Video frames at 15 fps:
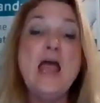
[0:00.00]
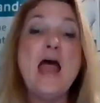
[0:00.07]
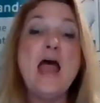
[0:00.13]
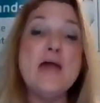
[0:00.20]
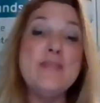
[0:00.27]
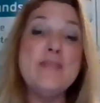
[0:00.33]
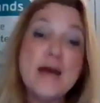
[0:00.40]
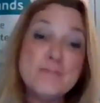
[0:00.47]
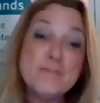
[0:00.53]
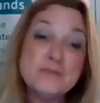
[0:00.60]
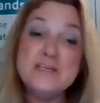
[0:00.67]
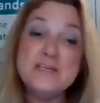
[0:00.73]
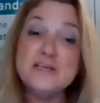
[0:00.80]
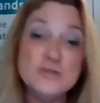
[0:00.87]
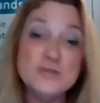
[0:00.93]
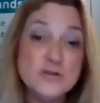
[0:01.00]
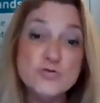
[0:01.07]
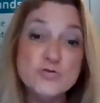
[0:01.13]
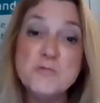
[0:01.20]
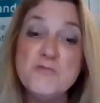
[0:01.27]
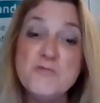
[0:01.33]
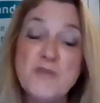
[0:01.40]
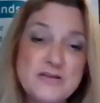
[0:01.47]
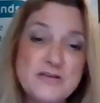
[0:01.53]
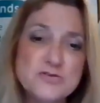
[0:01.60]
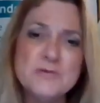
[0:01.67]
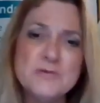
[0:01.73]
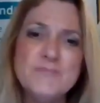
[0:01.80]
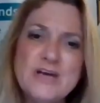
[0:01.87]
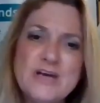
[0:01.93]
And that particular group of
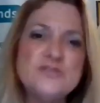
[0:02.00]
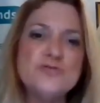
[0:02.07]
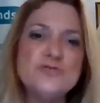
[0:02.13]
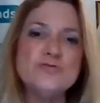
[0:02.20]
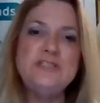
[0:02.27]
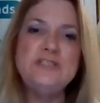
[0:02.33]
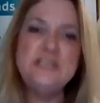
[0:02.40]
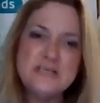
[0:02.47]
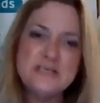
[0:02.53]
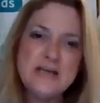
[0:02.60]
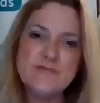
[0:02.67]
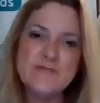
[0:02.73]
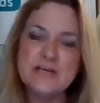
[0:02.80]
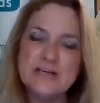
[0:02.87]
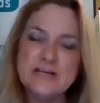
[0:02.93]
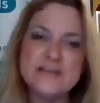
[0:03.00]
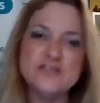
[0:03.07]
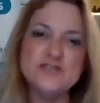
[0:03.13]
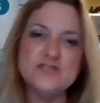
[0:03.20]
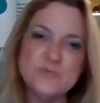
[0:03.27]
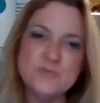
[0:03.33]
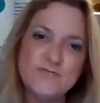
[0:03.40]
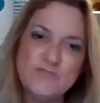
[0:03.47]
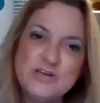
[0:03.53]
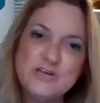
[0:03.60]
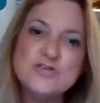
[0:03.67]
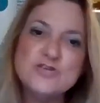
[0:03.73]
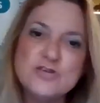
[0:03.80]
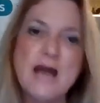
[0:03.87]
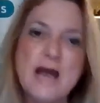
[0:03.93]
angel investors didn't have the connections with the
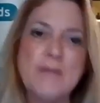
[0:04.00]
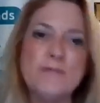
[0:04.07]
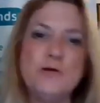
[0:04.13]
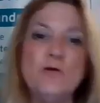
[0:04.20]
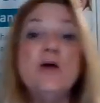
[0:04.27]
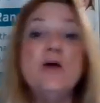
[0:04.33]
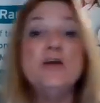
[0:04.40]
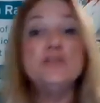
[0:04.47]
venture capital